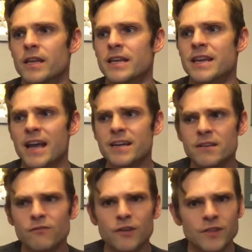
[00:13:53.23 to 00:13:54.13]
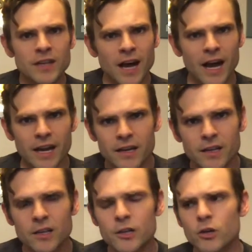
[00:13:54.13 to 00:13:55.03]
In 1959,
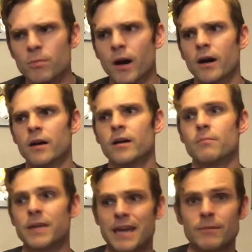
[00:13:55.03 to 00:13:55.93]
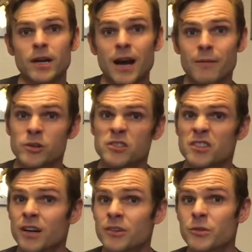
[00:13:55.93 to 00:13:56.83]
Cuba became a communist
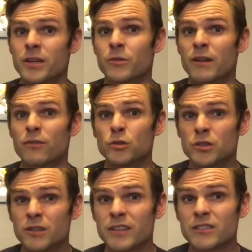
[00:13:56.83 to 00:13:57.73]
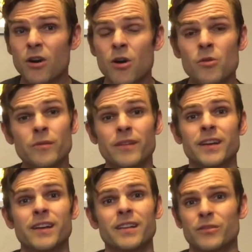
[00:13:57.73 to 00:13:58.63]
country in a revolution of its own.
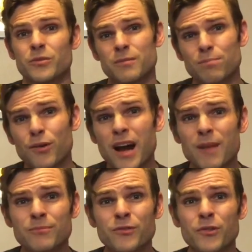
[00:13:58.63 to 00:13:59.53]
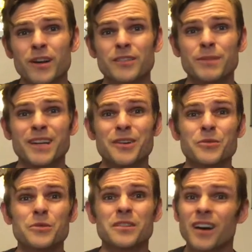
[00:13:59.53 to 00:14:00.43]
This was a problem for us because
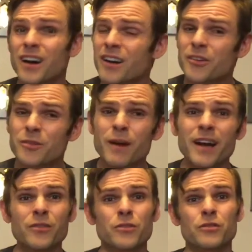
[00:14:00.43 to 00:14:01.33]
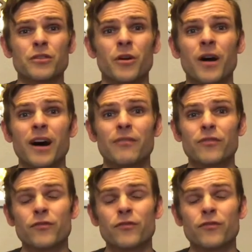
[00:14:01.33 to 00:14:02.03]
it was 100 miles or so off